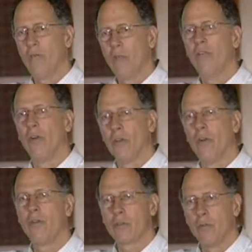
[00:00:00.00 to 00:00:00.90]
roof or
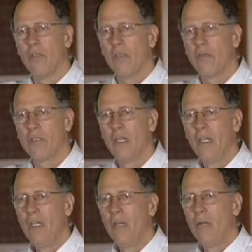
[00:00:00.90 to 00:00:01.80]
those roofs,
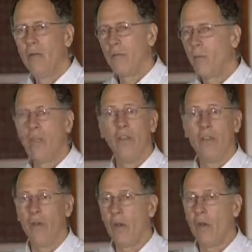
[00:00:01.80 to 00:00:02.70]
whether
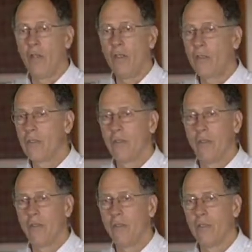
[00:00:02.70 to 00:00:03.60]
they're ours
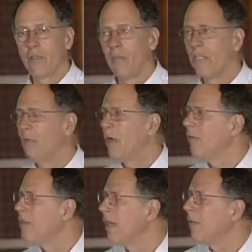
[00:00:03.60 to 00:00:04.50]
or or somebody.
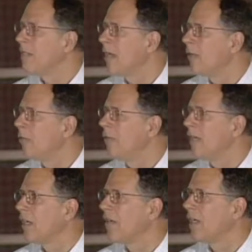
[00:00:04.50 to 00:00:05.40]
What was it? I was on a
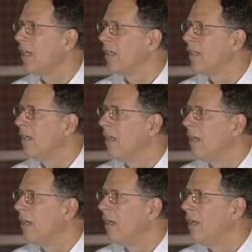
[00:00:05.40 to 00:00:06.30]
roof the other day and
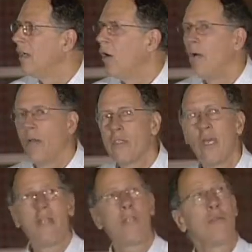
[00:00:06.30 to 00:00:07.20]
oh, I was
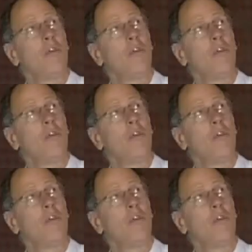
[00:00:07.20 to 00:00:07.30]
on this